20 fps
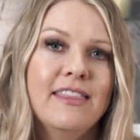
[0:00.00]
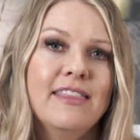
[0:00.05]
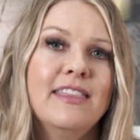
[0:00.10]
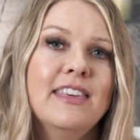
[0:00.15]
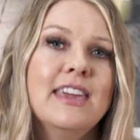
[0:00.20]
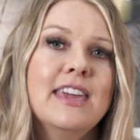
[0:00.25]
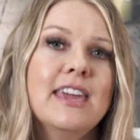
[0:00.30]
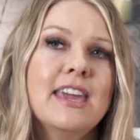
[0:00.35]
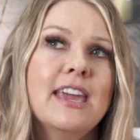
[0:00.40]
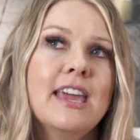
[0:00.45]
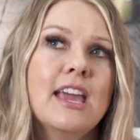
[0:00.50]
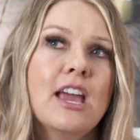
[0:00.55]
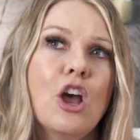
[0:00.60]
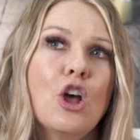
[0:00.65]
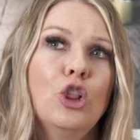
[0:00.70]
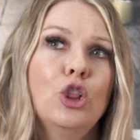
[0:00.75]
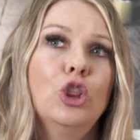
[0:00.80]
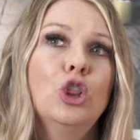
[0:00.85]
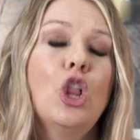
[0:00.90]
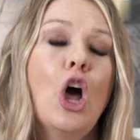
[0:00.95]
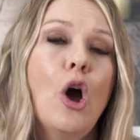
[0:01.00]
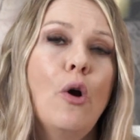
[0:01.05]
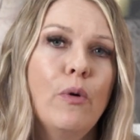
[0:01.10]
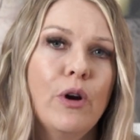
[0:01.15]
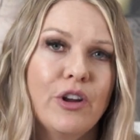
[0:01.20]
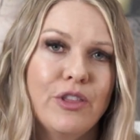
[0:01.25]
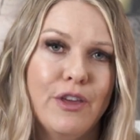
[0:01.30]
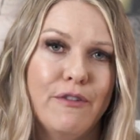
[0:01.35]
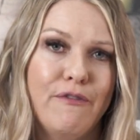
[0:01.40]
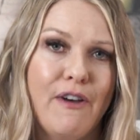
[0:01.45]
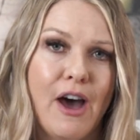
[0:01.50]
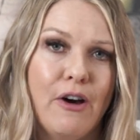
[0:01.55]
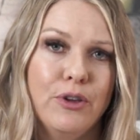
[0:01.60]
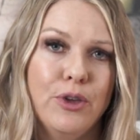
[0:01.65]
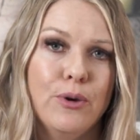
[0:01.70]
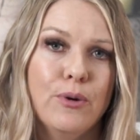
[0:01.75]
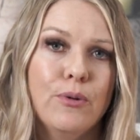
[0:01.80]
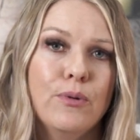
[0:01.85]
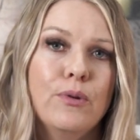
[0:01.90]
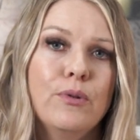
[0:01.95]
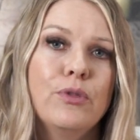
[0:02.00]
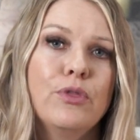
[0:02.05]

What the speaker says: The lower the value,